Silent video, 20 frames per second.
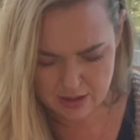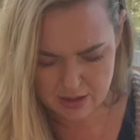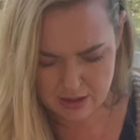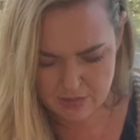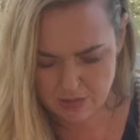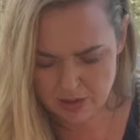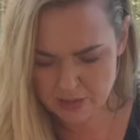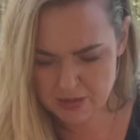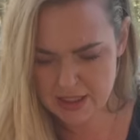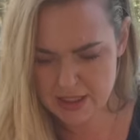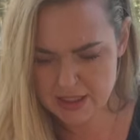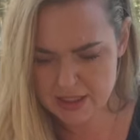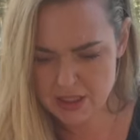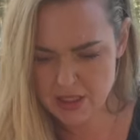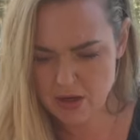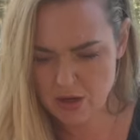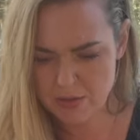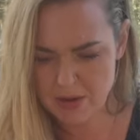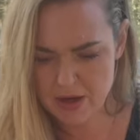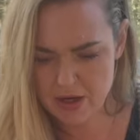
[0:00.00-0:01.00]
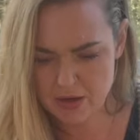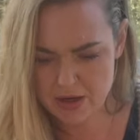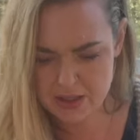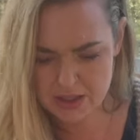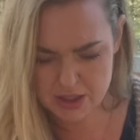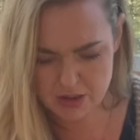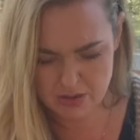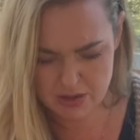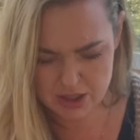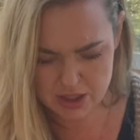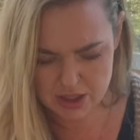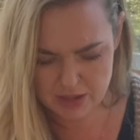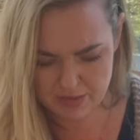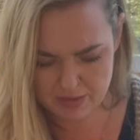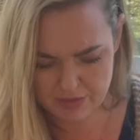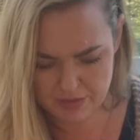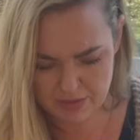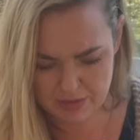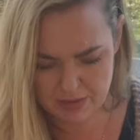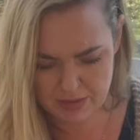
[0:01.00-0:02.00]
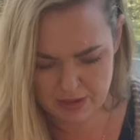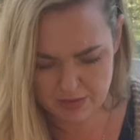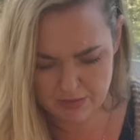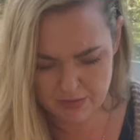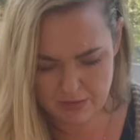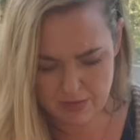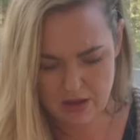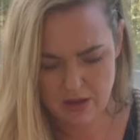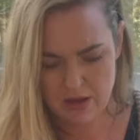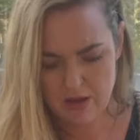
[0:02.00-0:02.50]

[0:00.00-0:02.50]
What do we need to know about your intuition? Flipping